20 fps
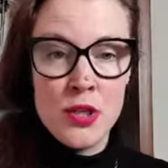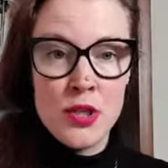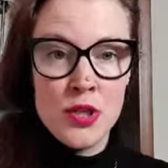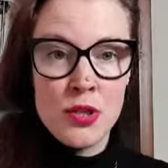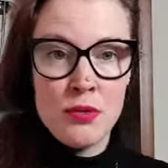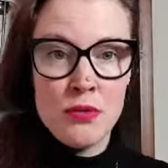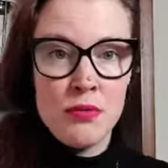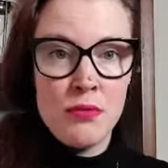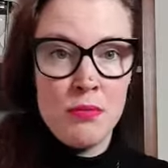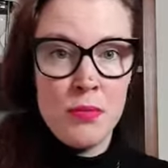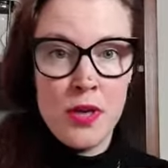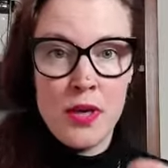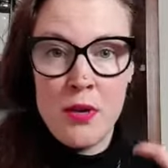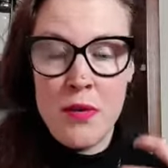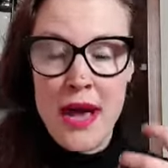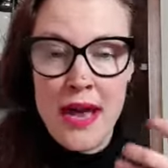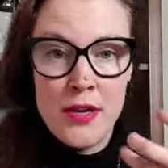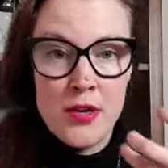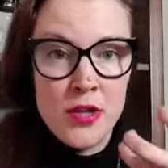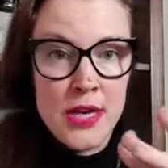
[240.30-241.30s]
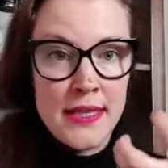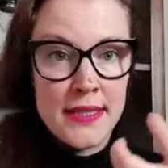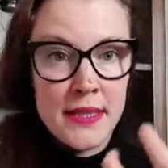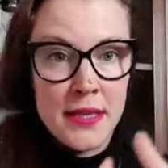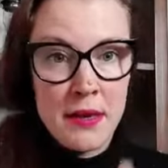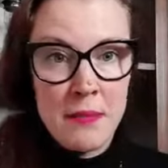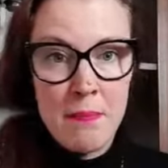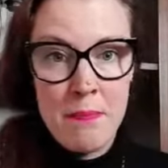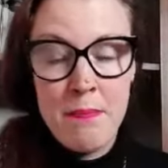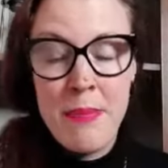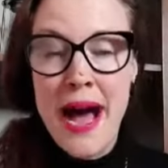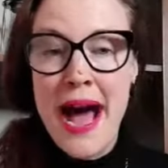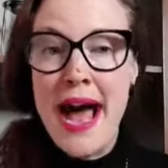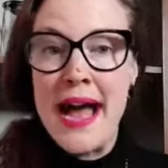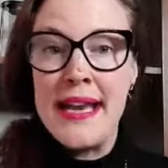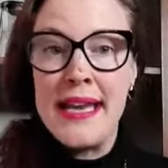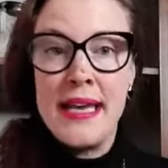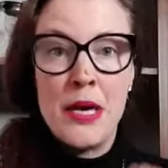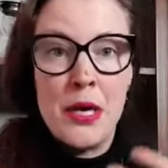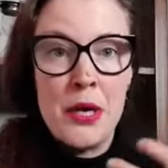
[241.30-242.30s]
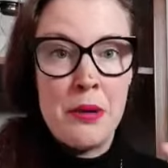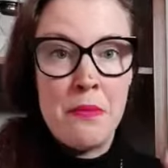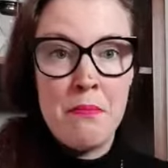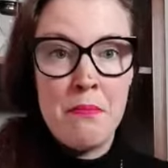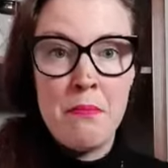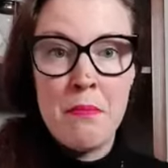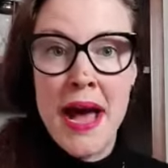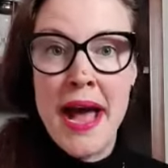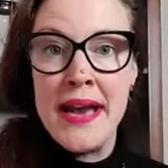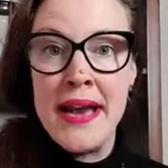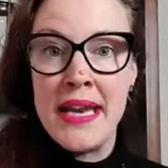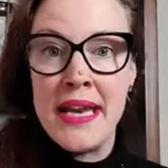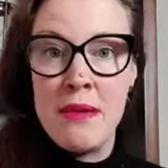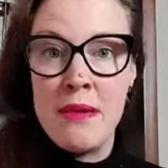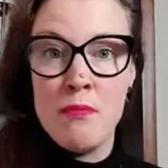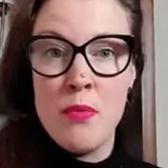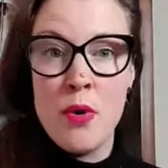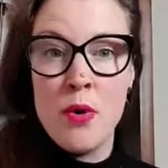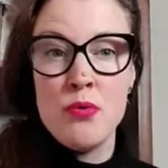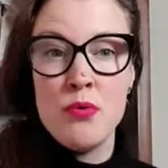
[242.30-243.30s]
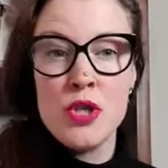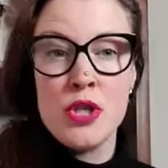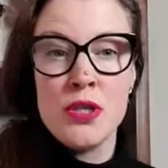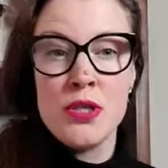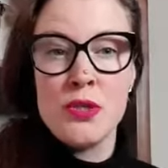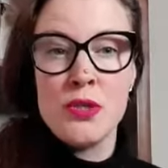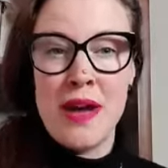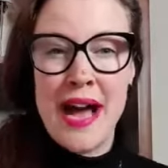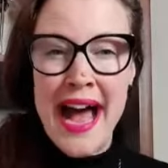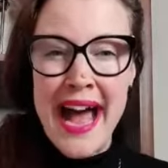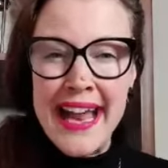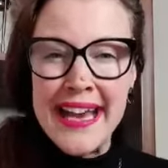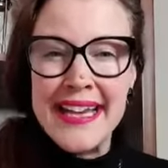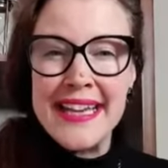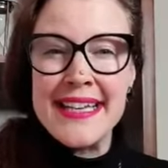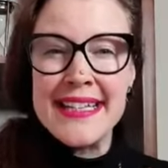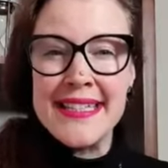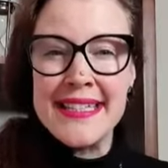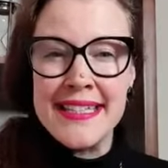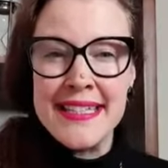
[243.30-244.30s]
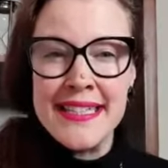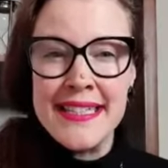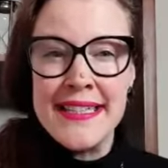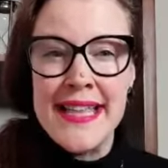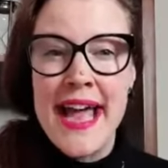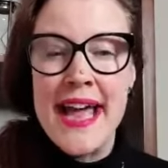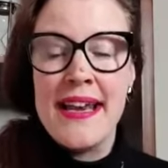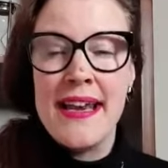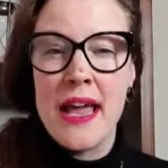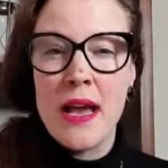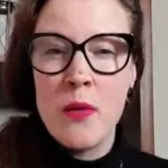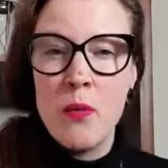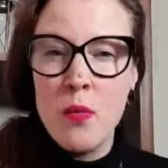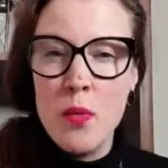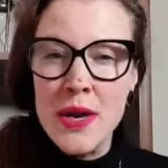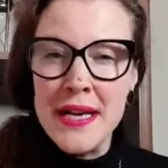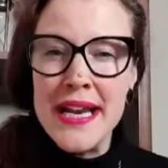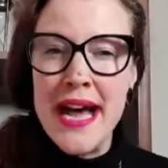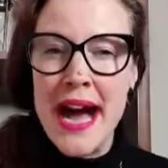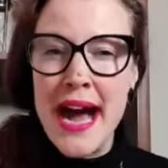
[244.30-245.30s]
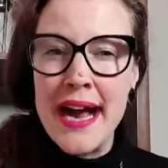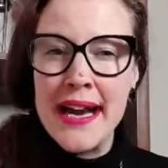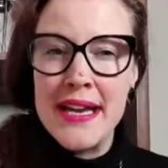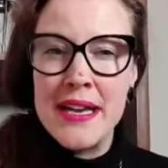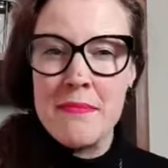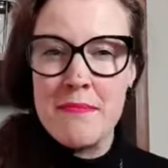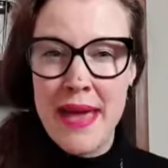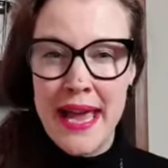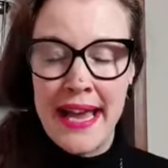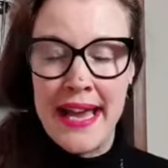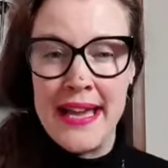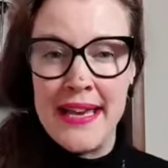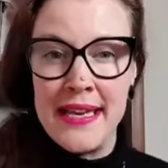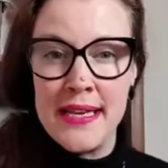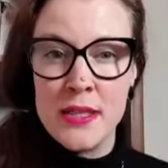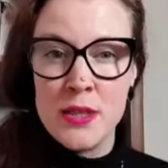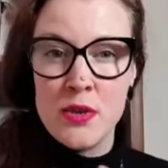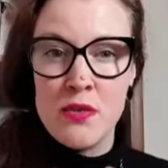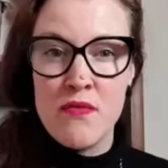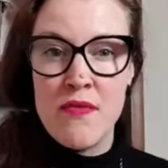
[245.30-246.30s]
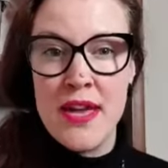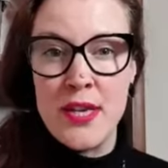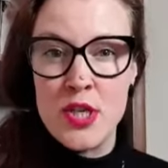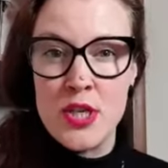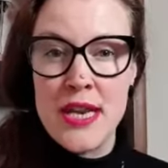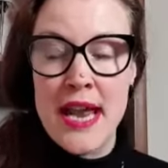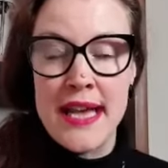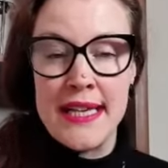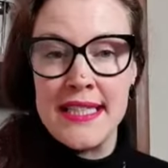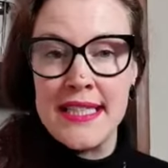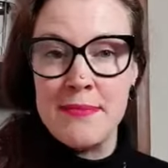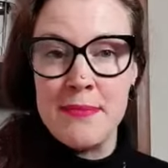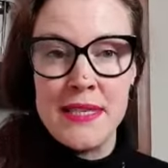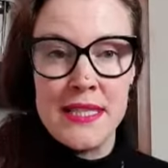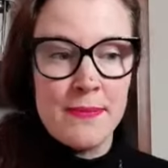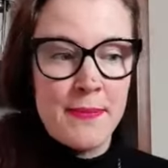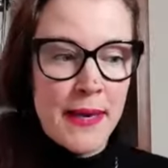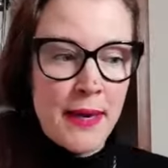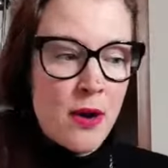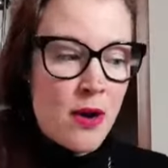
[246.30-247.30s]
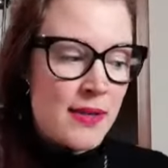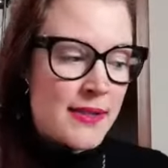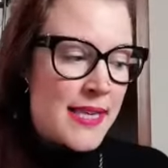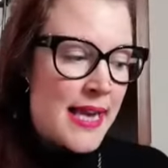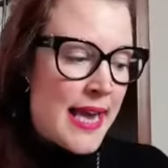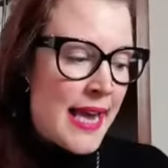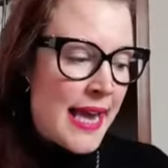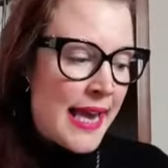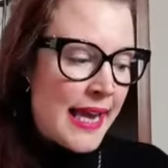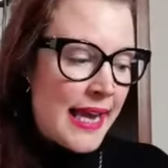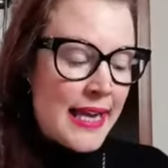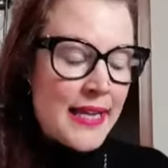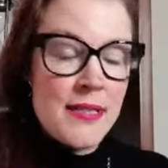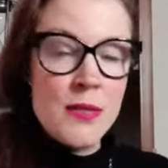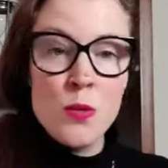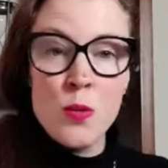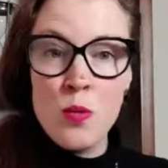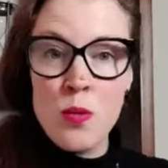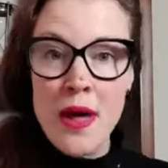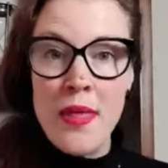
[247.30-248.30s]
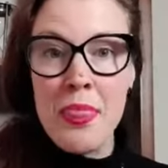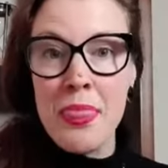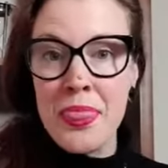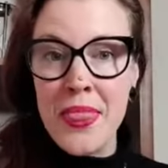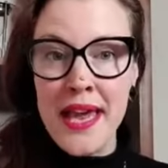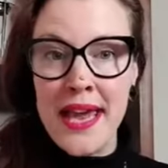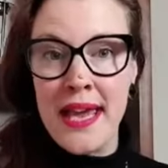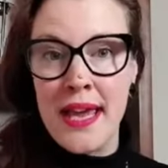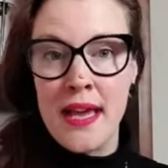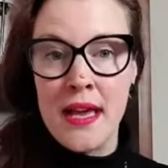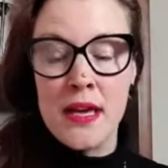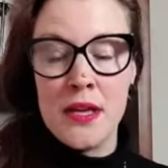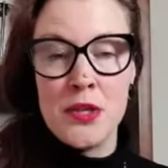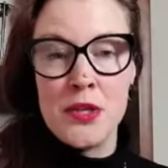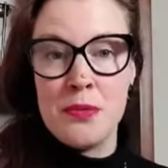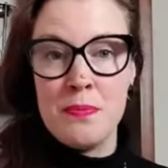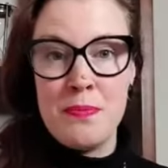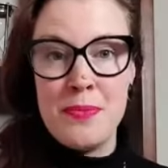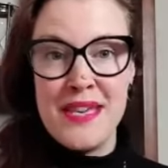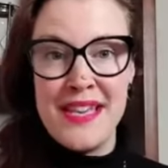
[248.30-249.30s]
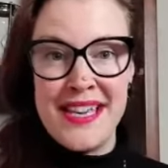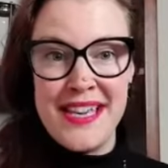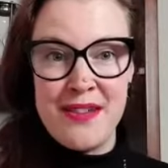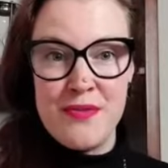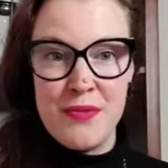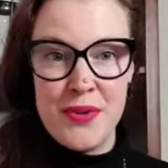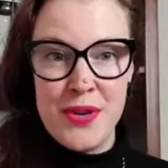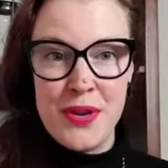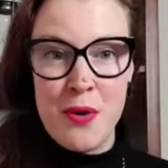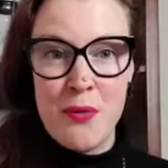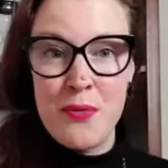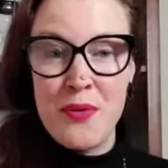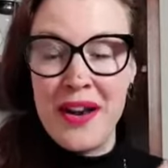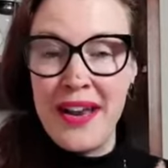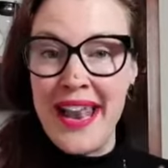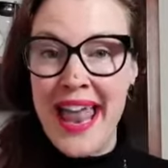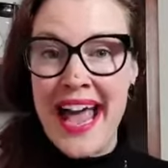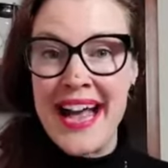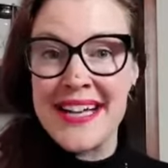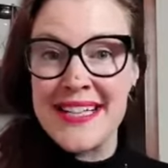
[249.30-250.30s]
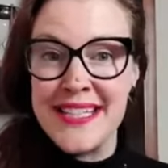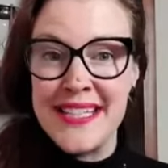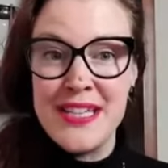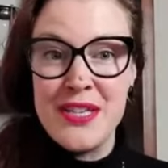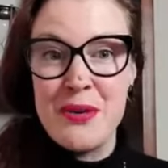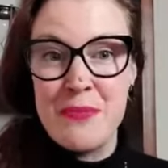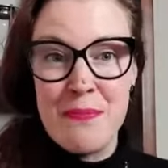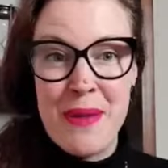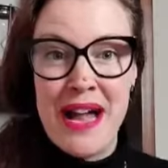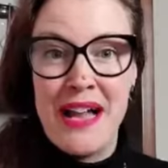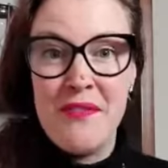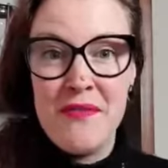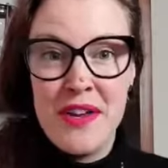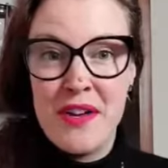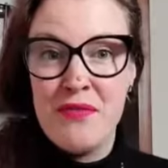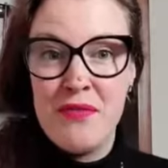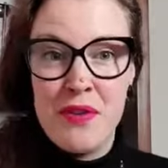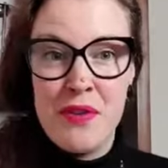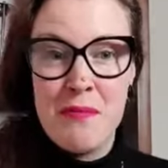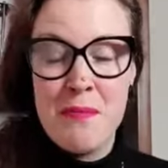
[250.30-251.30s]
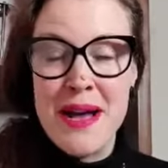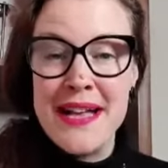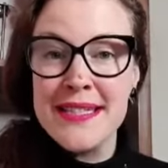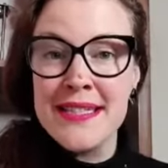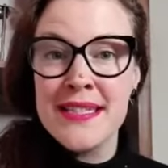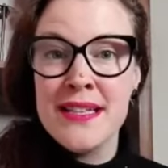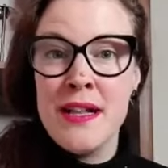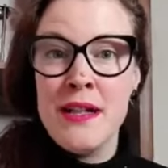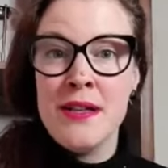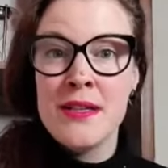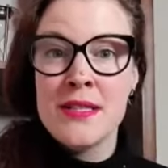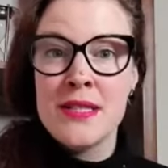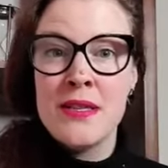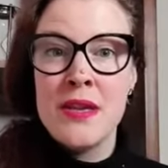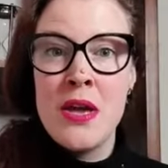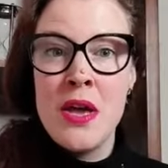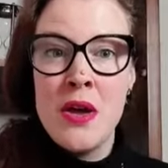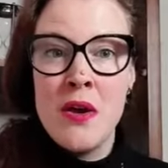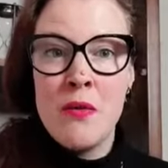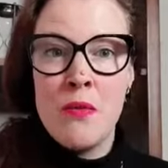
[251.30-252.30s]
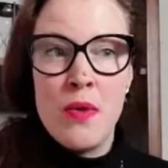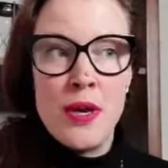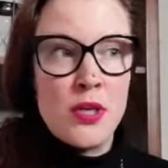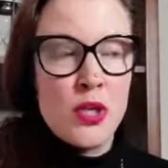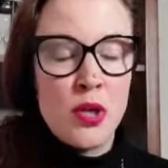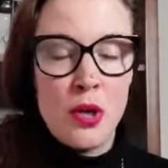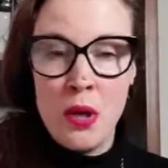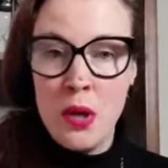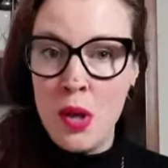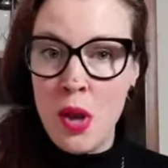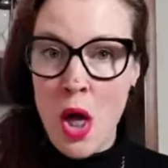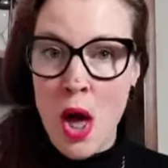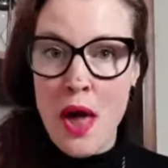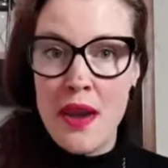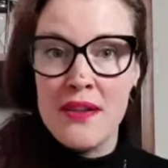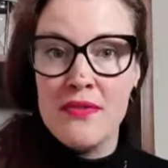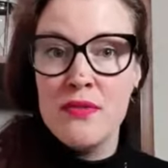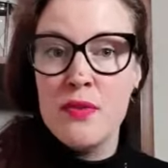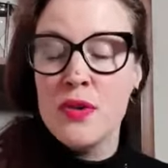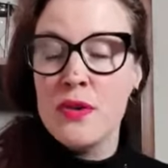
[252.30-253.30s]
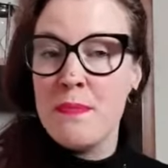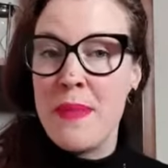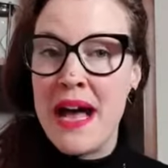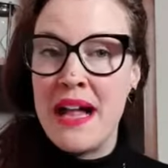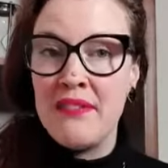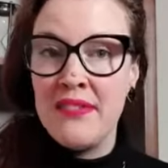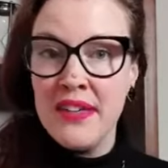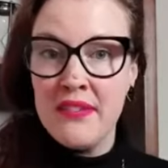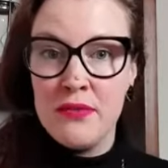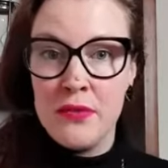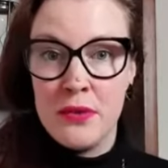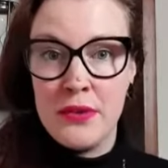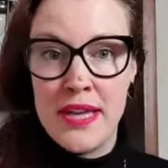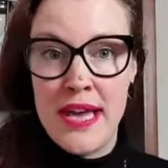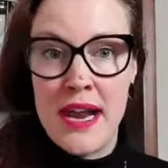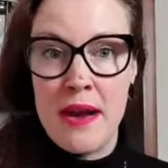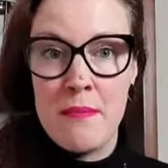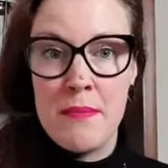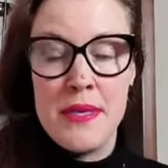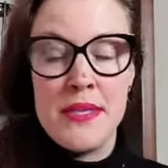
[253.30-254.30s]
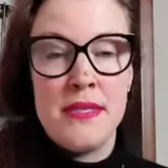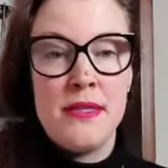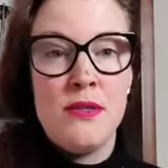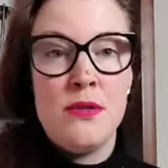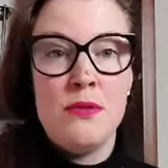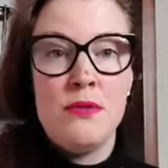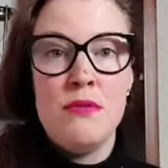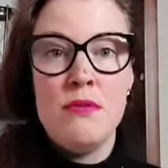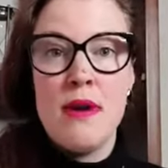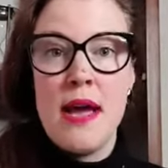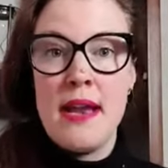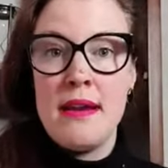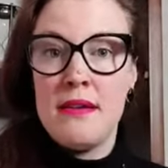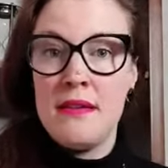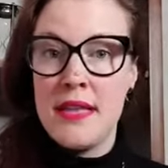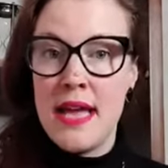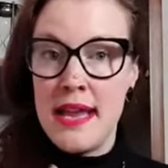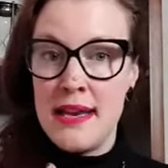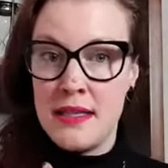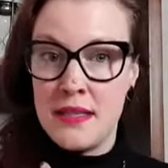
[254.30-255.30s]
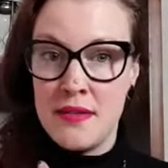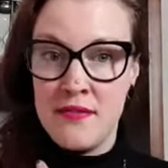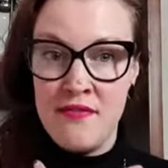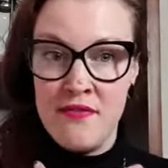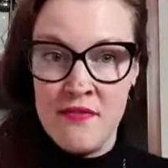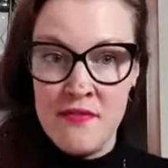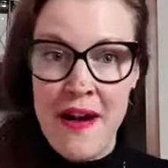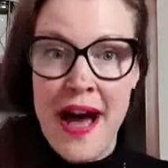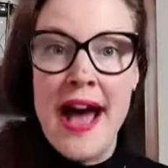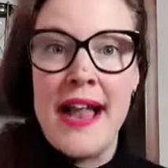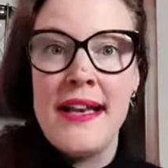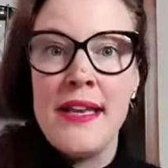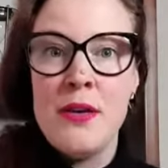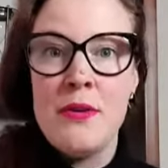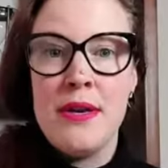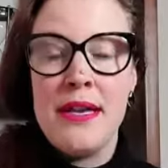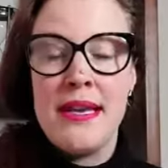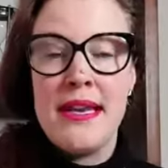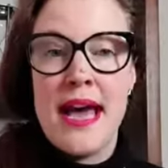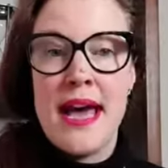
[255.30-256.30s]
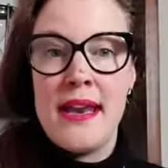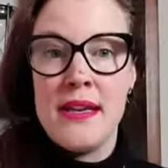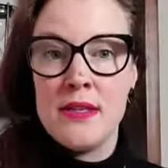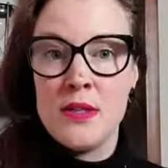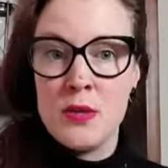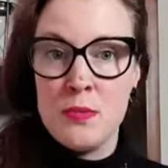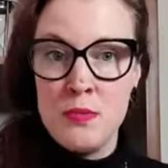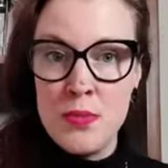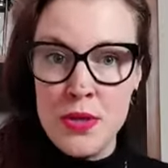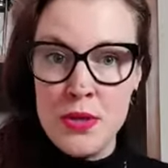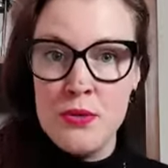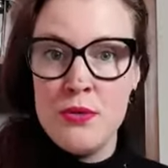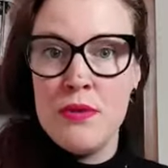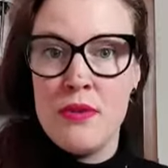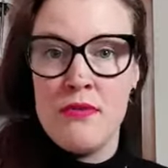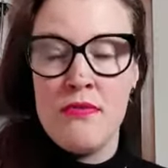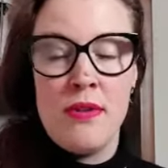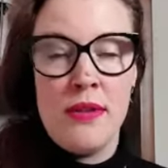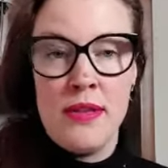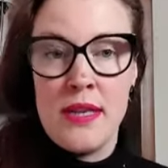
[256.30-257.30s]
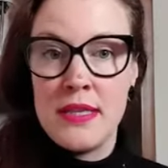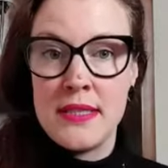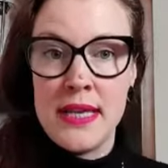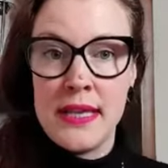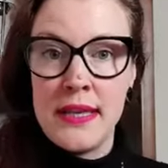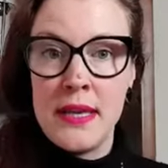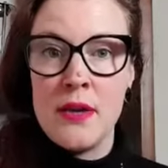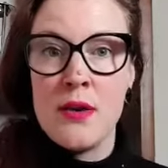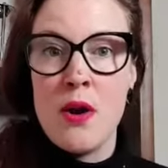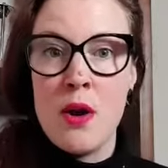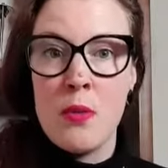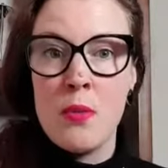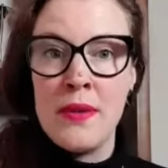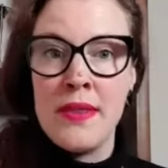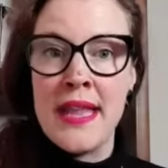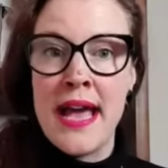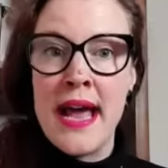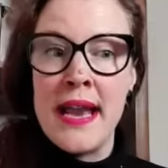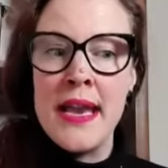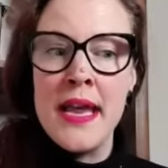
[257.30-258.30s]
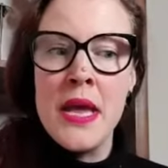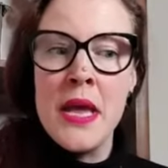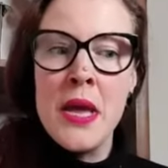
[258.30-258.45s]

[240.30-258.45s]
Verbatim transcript: to you know address her body her mind emotions to understand like what are the mechanics of vaginismus because it's one thing to be you know relaxing your pelvic floor muscles which a lot of good pelvic floor therapists do and that is value in that and it's beautiful and there's nothing wrong with that